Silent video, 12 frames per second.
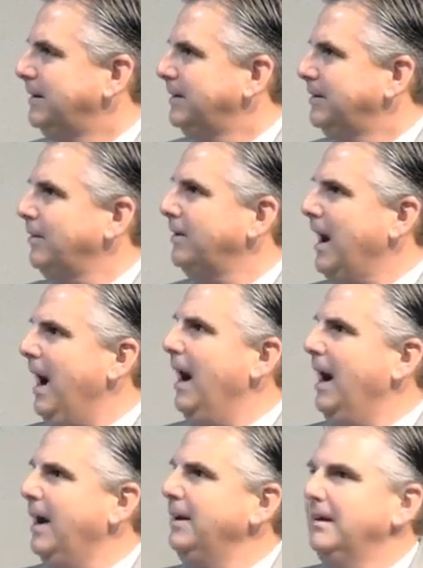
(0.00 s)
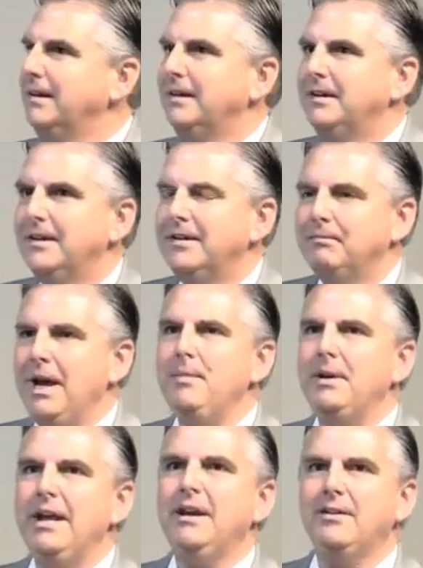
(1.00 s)
So God Maybe
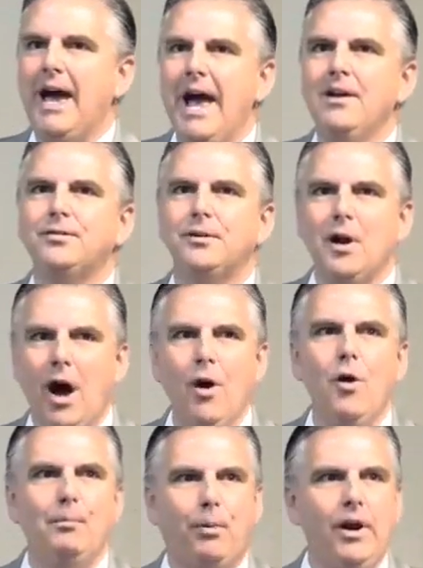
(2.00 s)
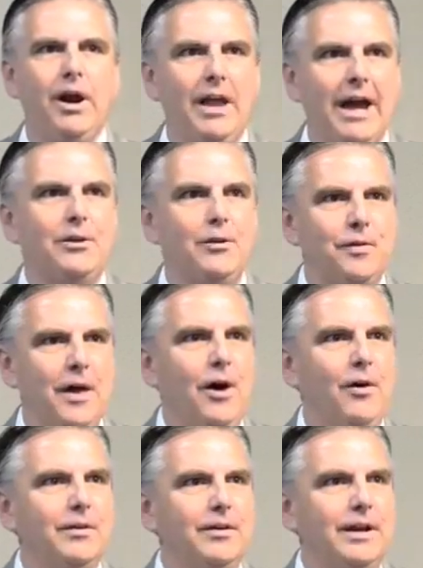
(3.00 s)
he didn't answer the whole prayer like you
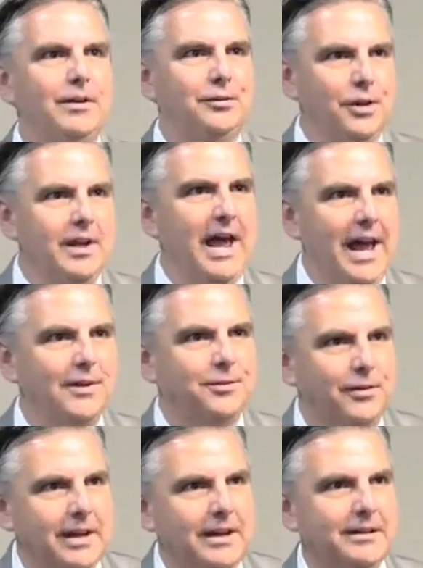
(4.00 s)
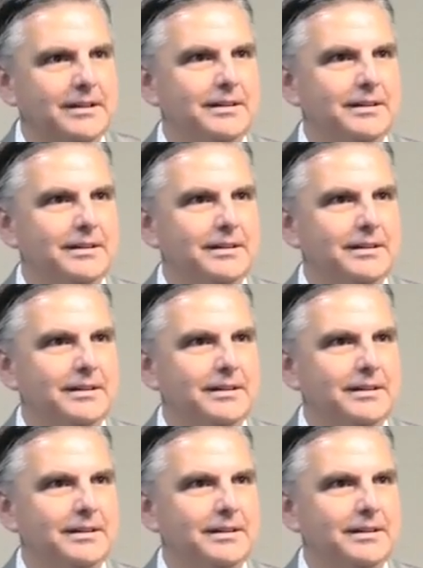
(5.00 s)
thought he should have answered it,